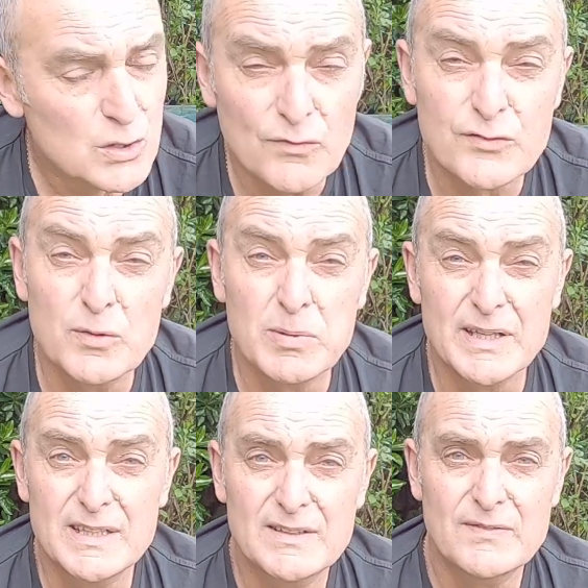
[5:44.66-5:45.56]

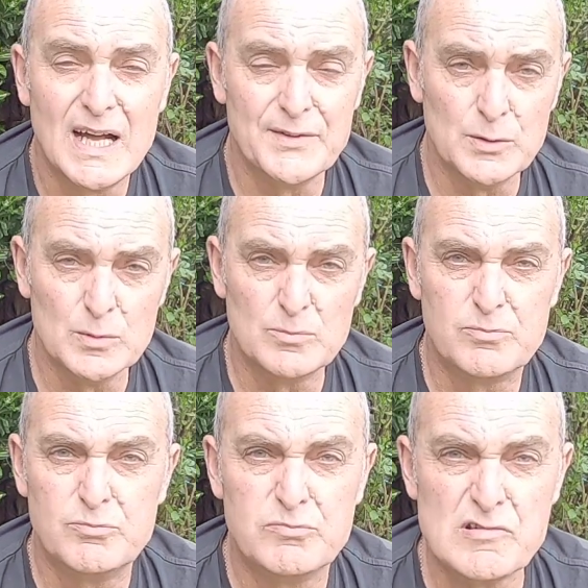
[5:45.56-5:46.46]
comfortably handle
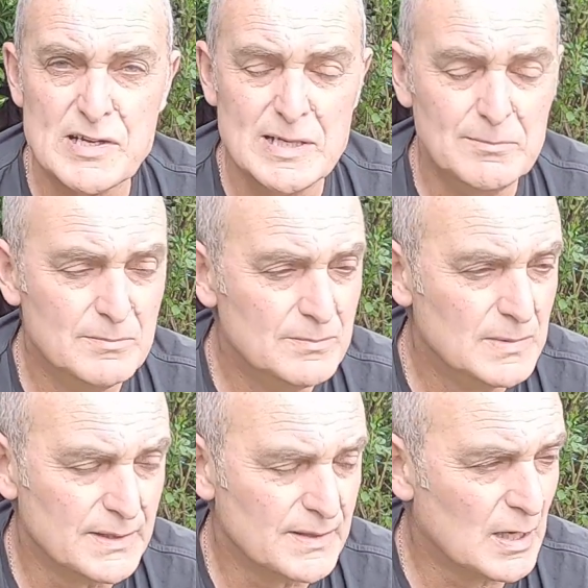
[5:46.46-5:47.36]
bream
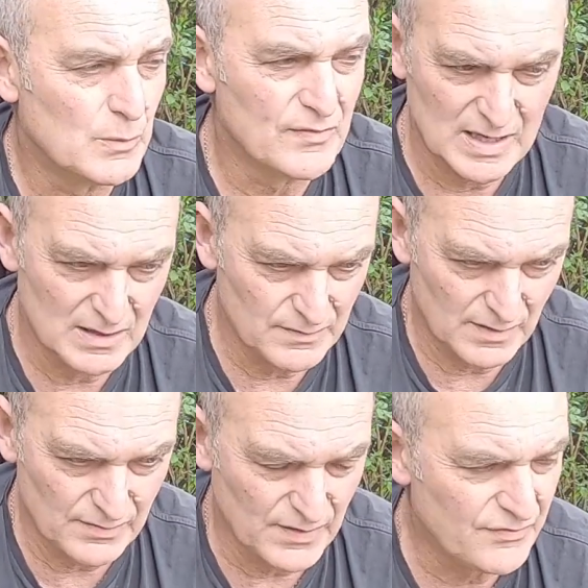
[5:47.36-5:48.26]
and that without
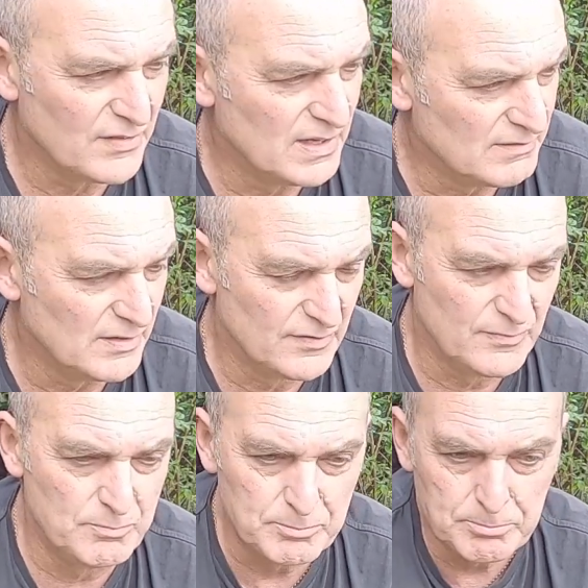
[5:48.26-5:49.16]
the fear
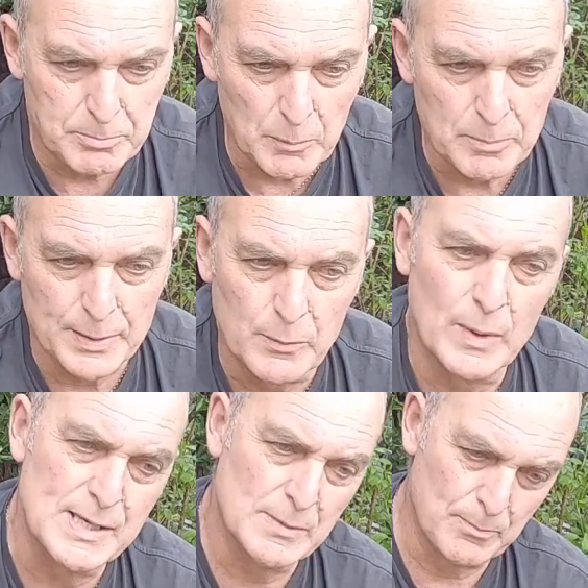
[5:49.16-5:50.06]
of bumping them
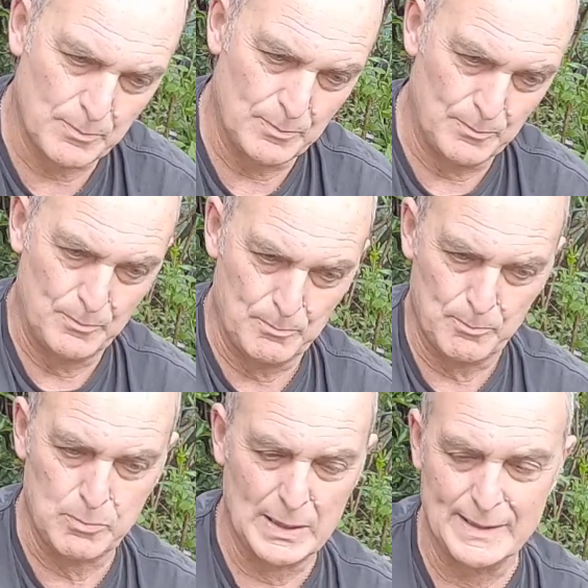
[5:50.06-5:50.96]
when you're
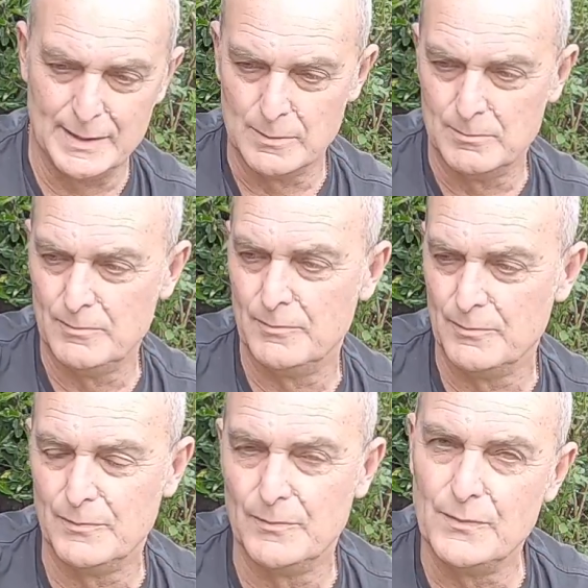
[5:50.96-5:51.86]
playing them
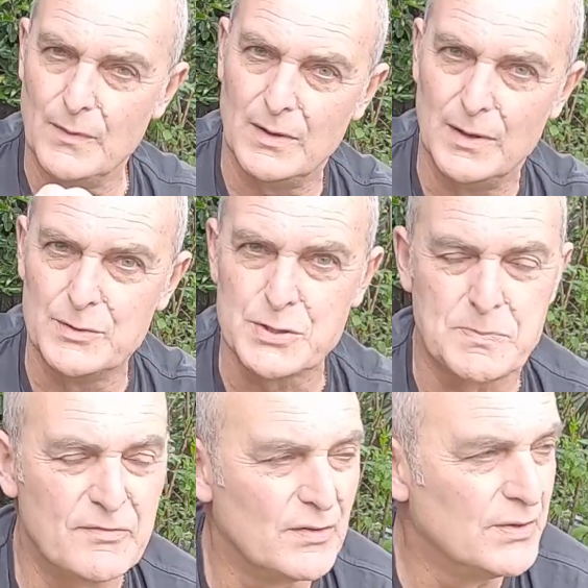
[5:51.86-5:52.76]

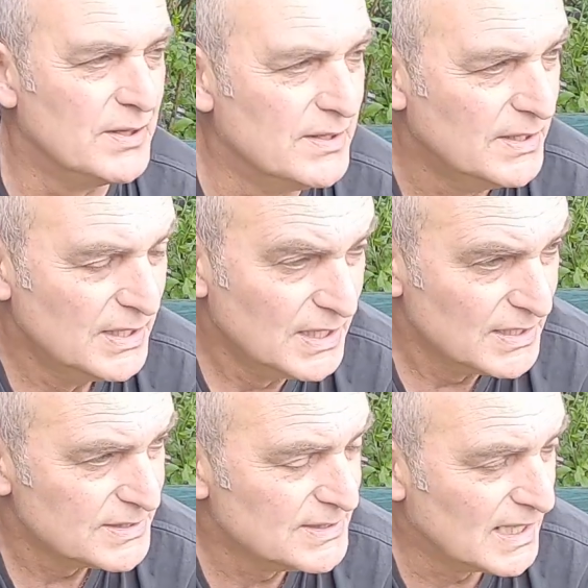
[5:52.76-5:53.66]
just before you
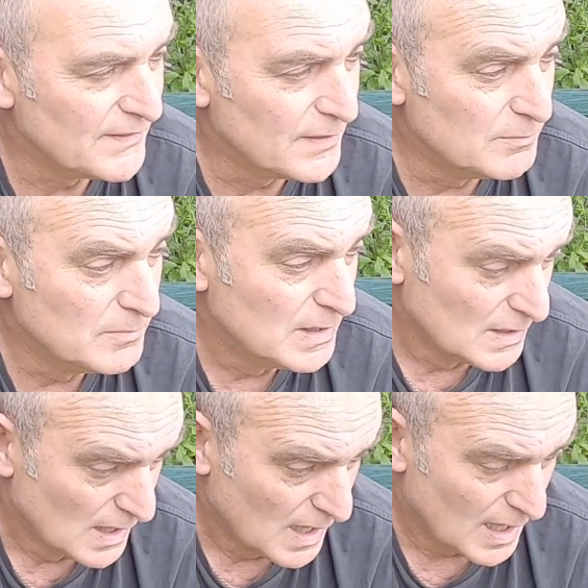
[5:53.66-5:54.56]
net them.
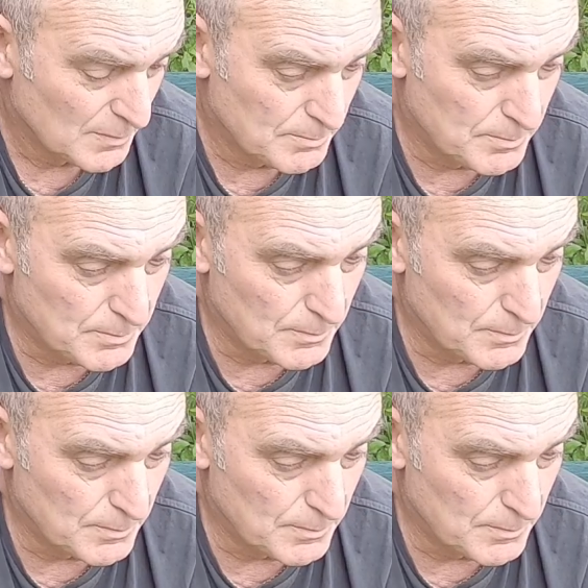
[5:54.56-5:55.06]
And